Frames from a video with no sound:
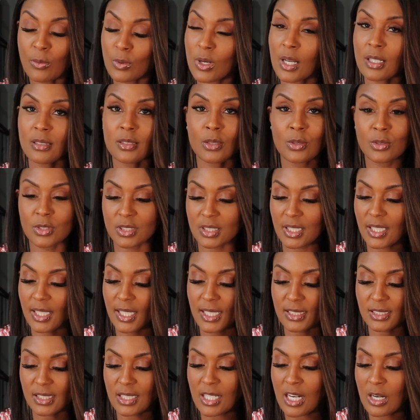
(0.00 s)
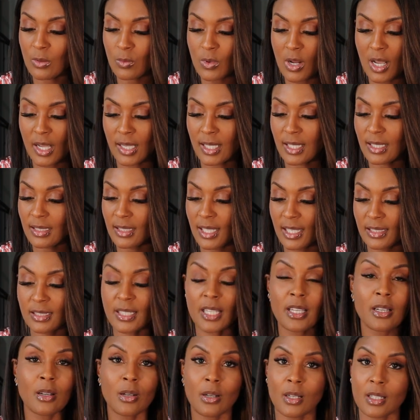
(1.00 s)
rock those shades and I rock it like
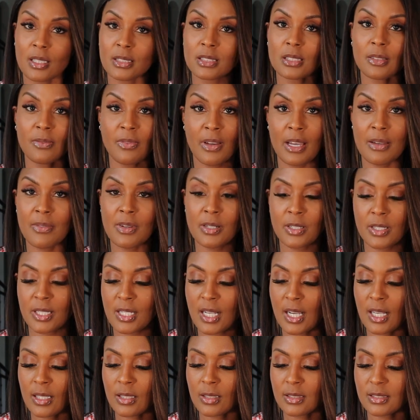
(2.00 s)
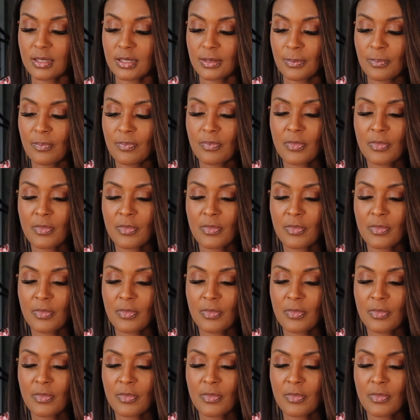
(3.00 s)
they cost $500.